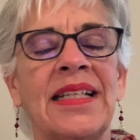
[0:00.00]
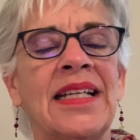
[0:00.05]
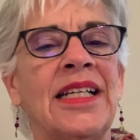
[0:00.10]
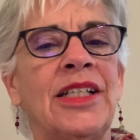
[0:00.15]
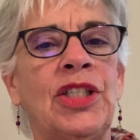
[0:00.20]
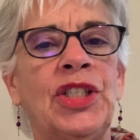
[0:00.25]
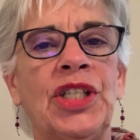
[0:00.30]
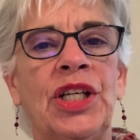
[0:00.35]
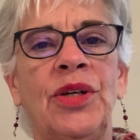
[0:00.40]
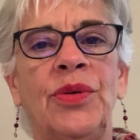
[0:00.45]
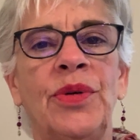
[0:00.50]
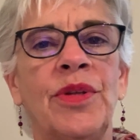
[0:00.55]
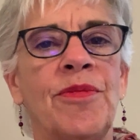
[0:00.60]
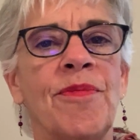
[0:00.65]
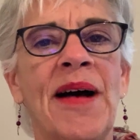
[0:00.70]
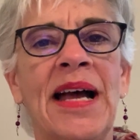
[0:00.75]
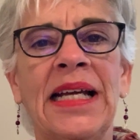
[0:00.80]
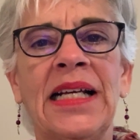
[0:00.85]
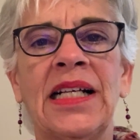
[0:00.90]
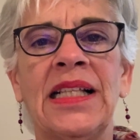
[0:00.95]
and I share it with
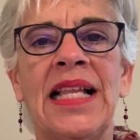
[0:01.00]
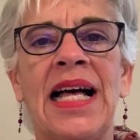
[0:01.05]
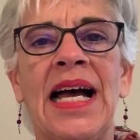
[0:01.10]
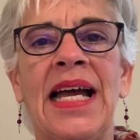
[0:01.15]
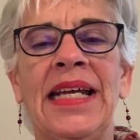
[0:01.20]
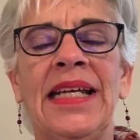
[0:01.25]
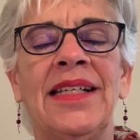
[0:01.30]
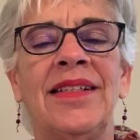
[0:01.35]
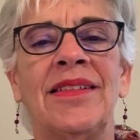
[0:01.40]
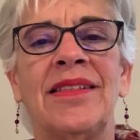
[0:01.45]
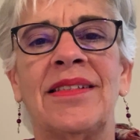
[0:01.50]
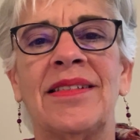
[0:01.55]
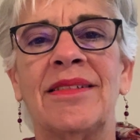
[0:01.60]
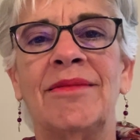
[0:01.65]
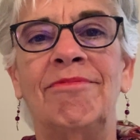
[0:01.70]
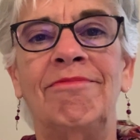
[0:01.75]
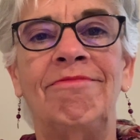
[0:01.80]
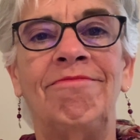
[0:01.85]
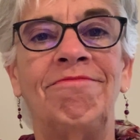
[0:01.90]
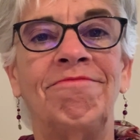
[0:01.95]
my clients.
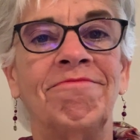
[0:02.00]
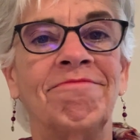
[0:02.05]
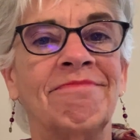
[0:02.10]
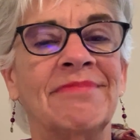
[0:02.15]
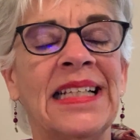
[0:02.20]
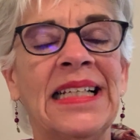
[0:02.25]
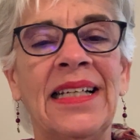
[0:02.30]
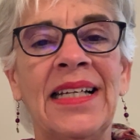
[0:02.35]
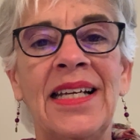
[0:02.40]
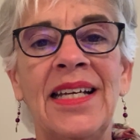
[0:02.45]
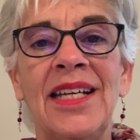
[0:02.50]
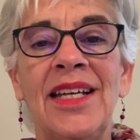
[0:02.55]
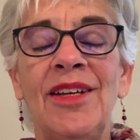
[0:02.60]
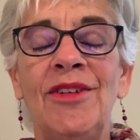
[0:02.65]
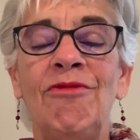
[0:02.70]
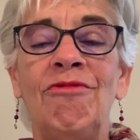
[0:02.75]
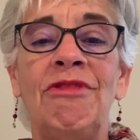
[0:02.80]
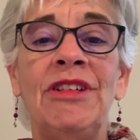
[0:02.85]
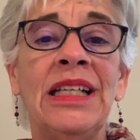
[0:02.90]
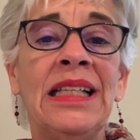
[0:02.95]

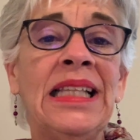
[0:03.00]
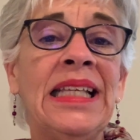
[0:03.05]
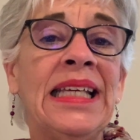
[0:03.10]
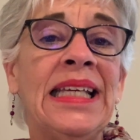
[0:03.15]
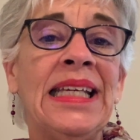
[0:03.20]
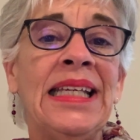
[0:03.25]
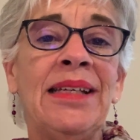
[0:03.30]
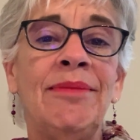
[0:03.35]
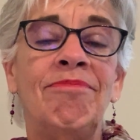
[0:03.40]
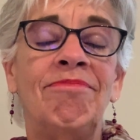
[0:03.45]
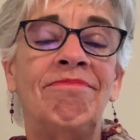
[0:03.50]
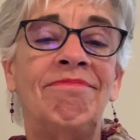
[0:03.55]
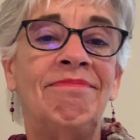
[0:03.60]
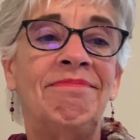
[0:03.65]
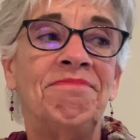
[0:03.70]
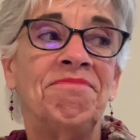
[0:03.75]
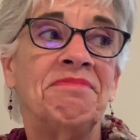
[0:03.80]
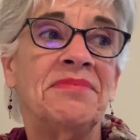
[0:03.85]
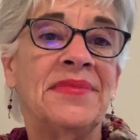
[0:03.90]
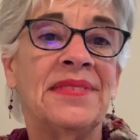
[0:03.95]
Really,
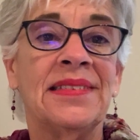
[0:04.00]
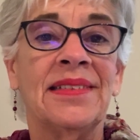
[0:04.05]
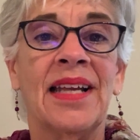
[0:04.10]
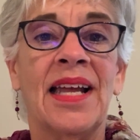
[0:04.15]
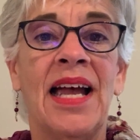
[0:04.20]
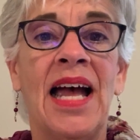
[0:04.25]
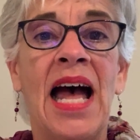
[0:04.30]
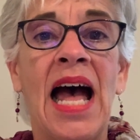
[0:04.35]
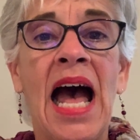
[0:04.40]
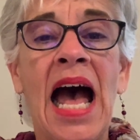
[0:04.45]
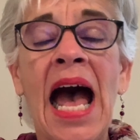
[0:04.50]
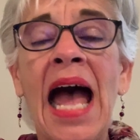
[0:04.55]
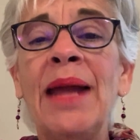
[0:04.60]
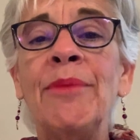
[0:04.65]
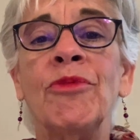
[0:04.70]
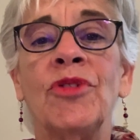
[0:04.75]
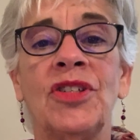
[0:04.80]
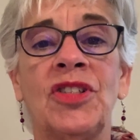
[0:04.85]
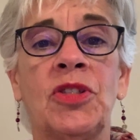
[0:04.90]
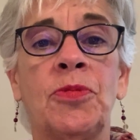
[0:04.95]

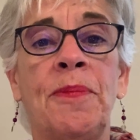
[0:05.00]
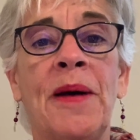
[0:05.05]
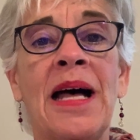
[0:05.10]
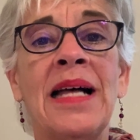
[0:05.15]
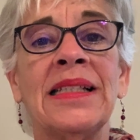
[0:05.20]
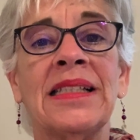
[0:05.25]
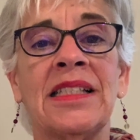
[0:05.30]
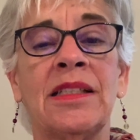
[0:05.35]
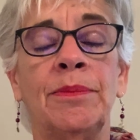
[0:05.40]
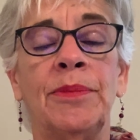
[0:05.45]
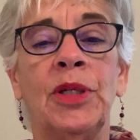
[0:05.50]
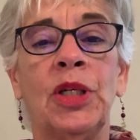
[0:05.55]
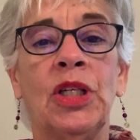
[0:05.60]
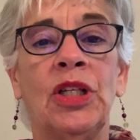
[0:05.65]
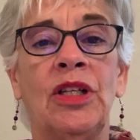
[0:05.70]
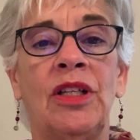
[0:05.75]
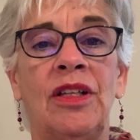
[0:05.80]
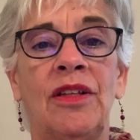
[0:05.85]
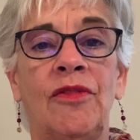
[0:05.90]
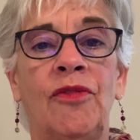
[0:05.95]
I'm
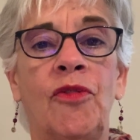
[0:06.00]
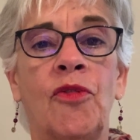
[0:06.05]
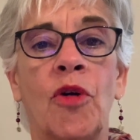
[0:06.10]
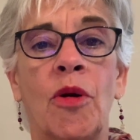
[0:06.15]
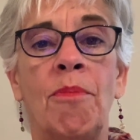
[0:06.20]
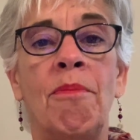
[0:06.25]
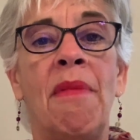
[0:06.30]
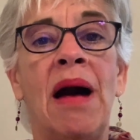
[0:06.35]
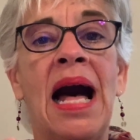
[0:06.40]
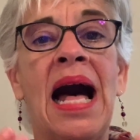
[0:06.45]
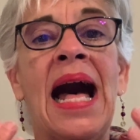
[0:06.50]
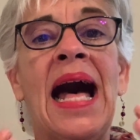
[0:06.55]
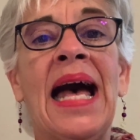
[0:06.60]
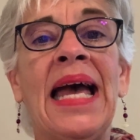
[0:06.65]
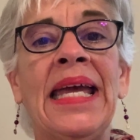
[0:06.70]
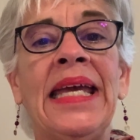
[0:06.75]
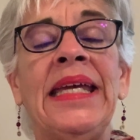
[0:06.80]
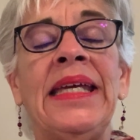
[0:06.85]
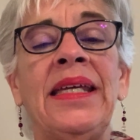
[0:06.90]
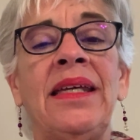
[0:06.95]
responsible for
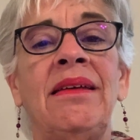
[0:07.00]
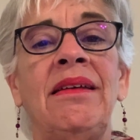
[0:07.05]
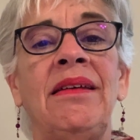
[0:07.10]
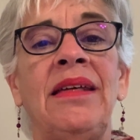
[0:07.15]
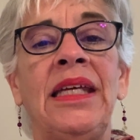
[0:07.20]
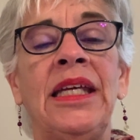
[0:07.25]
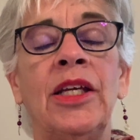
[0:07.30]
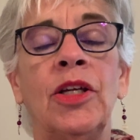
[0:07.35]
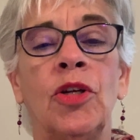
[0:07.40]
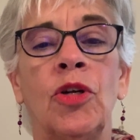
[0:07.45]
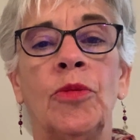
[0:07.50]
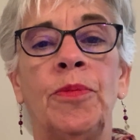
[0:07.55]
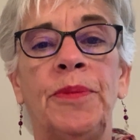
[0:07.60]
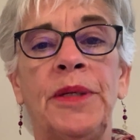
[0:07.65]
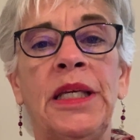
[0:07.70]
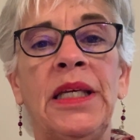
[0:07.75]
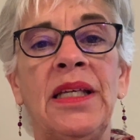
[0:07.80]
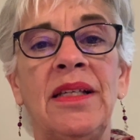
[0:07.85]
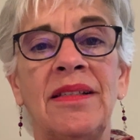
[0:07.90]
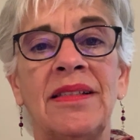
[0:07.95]
my inner
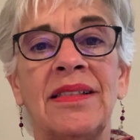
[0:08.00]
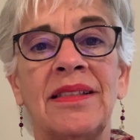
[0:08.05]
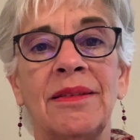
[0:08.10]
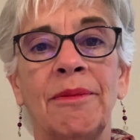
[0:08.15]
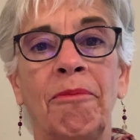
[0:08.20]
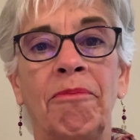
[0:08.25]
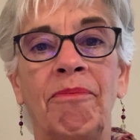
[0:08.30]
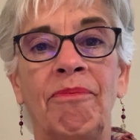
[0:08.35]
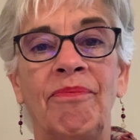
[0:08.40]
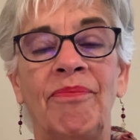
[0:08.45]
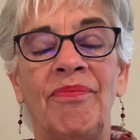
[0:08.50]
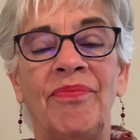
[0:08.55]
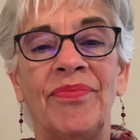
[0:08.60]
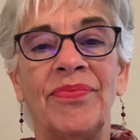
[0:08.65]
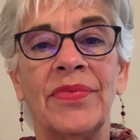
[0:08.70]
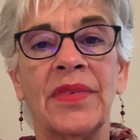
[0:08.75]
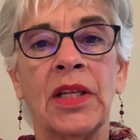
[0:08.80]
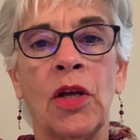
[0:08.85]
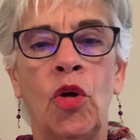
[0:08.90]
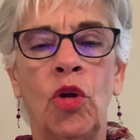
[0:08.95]
peace.
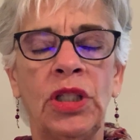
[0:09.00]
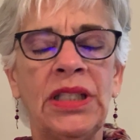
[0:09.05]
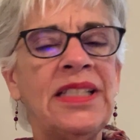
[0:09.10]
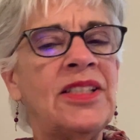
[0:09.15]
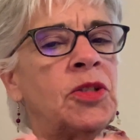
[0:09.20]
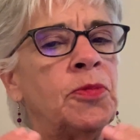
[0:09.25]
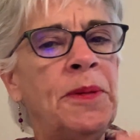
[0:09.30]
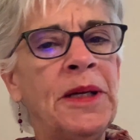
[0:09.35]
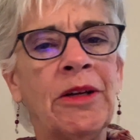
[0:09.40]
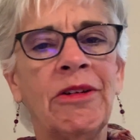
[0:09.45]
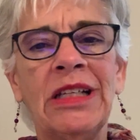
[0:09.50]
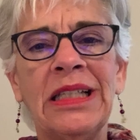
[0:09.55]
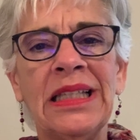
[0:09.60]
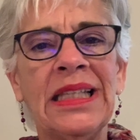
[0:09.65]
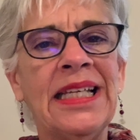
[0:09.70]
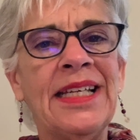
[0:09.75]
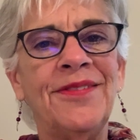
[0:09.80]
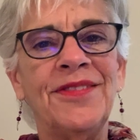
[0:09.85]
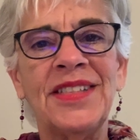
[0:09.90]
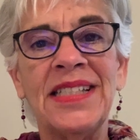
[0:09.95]
Holy Spirit
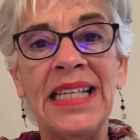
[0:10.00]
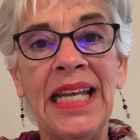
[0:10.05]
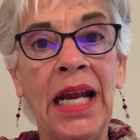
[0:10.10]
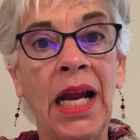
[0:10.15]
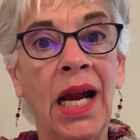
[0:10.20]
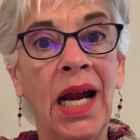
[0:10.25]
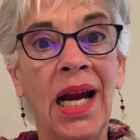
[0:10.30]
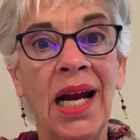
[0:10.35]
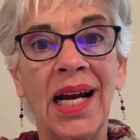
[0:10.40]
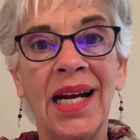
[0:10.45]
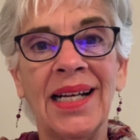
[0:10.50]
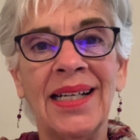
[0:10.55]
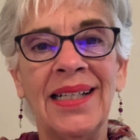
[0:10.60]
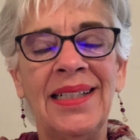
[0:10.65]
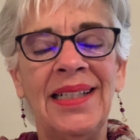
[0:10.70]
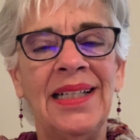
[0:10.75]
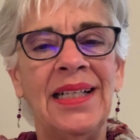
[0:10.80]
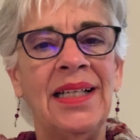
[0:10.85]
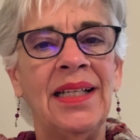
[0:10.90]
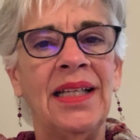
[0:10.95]
lives here.
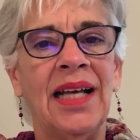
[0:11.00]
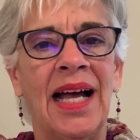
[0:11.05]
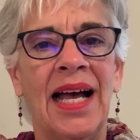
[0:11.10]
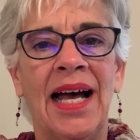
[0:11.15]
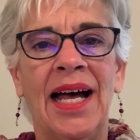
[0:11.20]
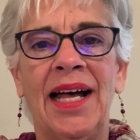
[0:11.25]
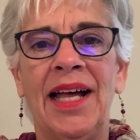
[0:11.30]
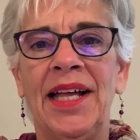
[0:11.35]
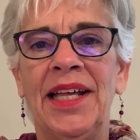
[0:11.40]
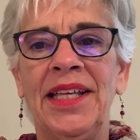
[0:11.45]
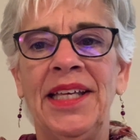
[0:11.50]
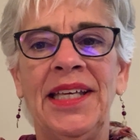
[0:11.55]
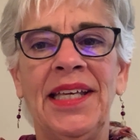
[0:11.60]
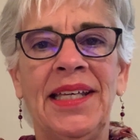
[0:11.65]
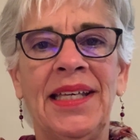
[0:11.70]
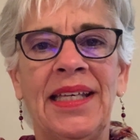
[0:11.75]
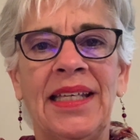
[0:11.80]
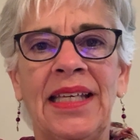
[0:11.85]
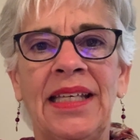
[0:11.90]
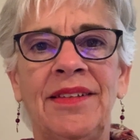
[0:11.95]
Uh,
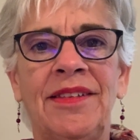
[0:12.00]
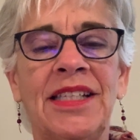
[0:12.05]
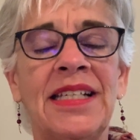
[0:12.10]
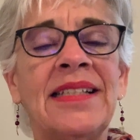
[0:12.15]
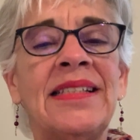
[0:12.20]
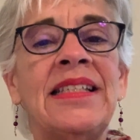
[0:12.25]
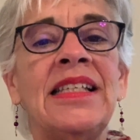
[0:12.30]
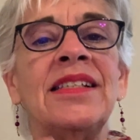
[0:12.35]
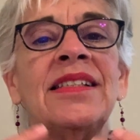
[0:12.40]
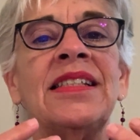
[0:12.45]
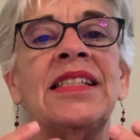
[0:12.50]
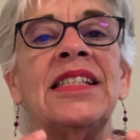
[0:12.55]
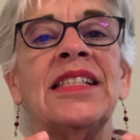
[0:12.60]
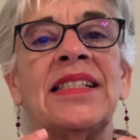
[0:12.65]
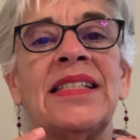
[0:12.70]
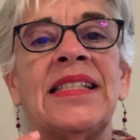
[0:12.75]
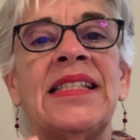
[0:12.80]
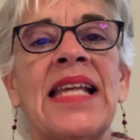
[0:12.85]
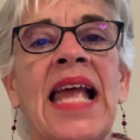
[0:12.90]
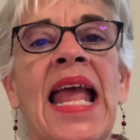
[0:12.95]
this is the
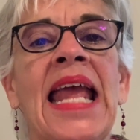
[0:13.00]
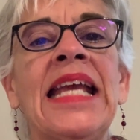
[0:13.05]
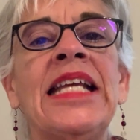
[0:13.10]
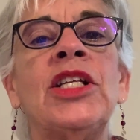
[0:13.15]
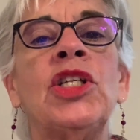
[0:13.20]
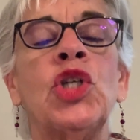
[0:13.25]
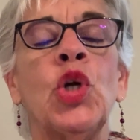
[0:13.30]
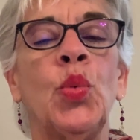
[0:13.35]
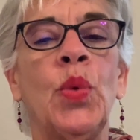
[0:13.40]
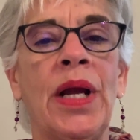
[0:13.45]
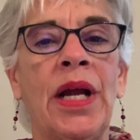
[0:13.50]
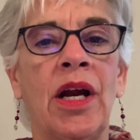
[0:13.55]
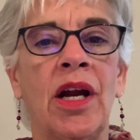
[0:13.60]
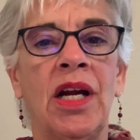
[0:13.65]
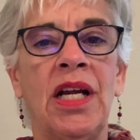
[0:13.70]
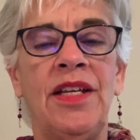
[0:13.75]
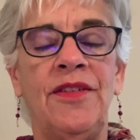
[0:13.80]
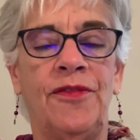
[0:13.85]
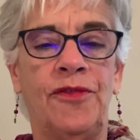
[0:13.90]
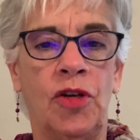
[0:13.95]

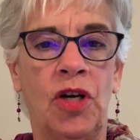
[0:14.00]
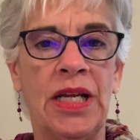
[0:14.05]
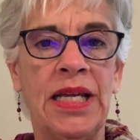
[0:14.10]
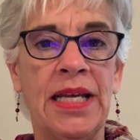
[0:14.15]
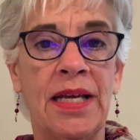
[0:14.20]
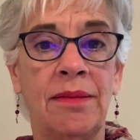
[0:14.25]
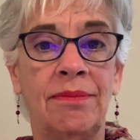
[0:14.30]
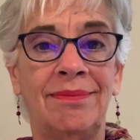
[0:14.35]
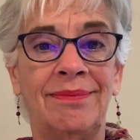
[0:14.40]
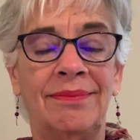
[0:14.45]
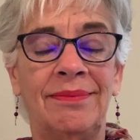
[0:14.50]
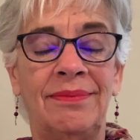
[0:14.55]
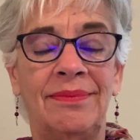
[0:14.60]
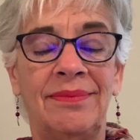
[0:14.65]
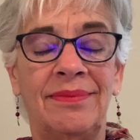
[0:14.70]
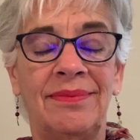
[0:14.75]
sanctuary for him.